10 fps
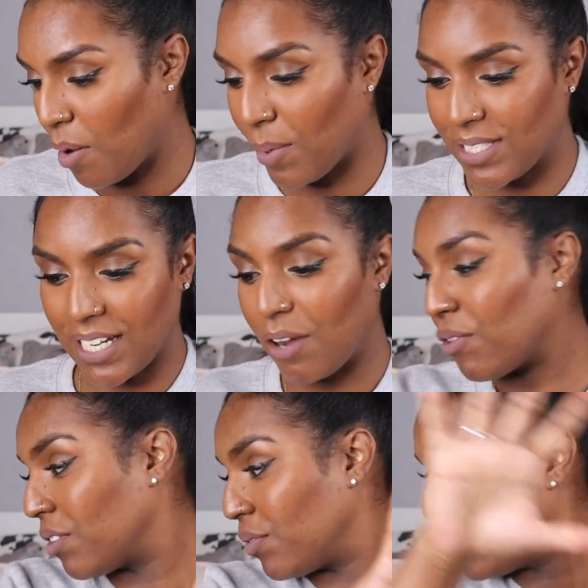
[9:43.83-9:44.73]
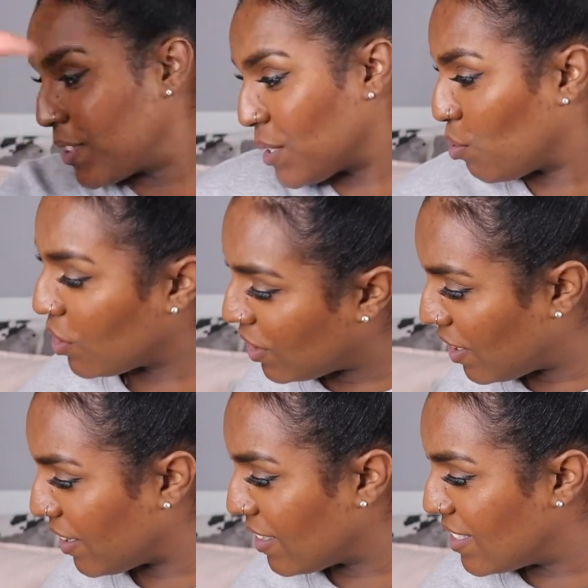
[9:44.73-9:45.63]
Once I get rid of all these
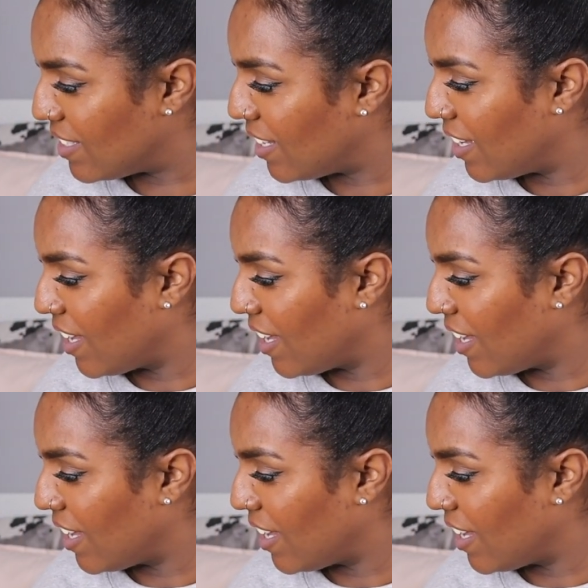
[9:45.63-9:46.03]
products,